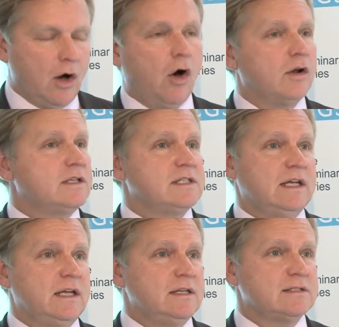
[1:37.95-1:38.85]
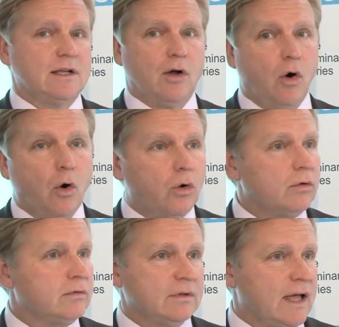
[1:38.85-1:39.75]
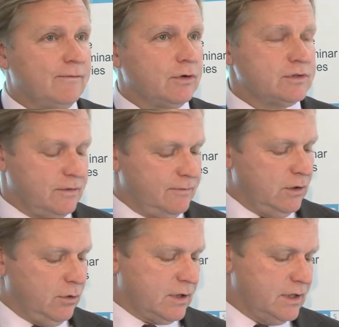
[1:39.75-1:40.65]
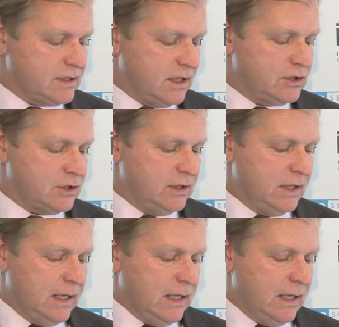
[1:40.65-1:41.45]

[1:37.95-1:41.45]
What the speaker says: auditees at all levels of the organization,